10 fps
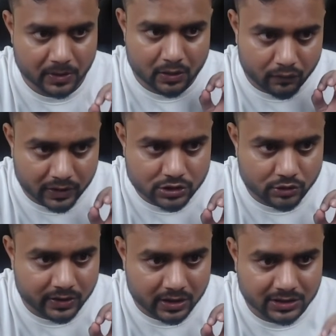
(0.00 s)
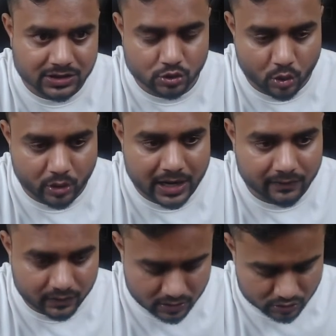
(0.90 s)
once you will run this so graph,
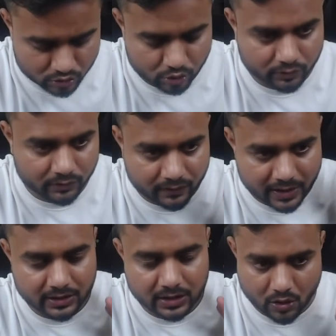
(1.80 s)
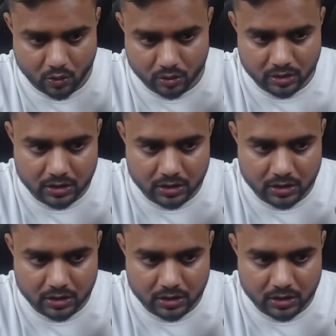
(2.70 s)
so you will find out